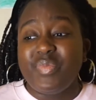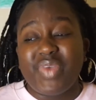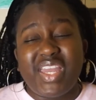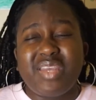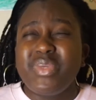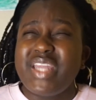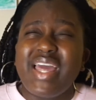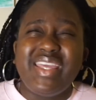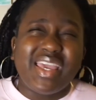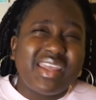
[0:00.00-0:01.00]
And I mean,
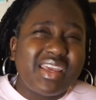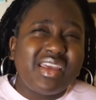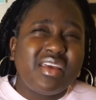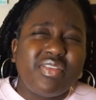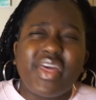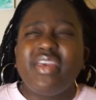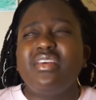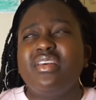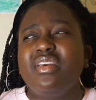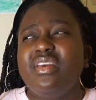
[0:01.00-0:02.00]
I get it, like,
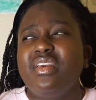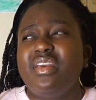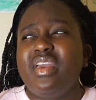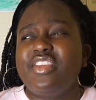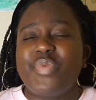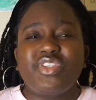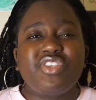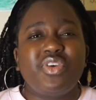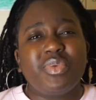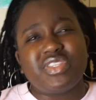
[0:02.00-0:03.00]
especially
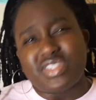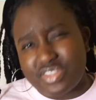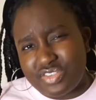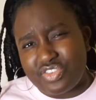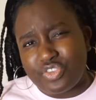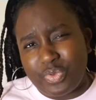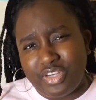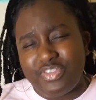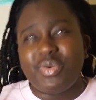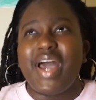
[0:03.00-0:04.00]
from a sister's point
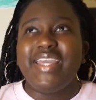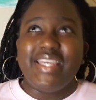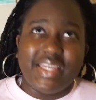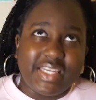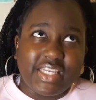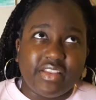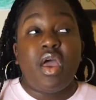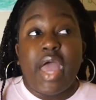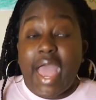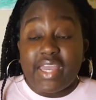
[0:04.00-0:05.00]
of view, I get it.
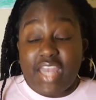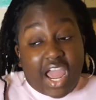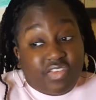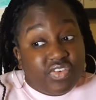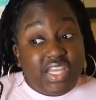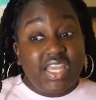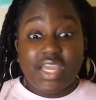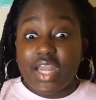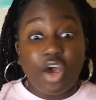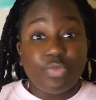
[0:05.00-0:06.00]
Daphne
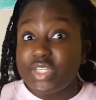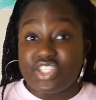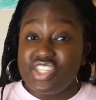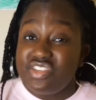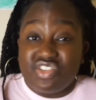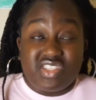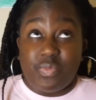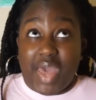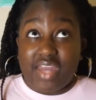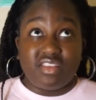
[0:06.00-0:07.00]
can't help that she's just the
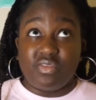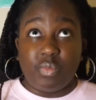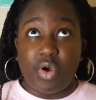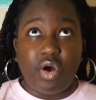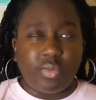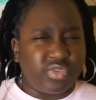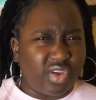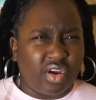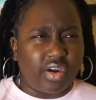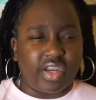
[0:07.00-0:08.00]
baddest of them all, I'm
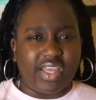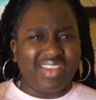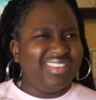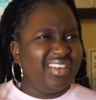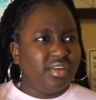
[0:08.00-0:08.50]
sorry.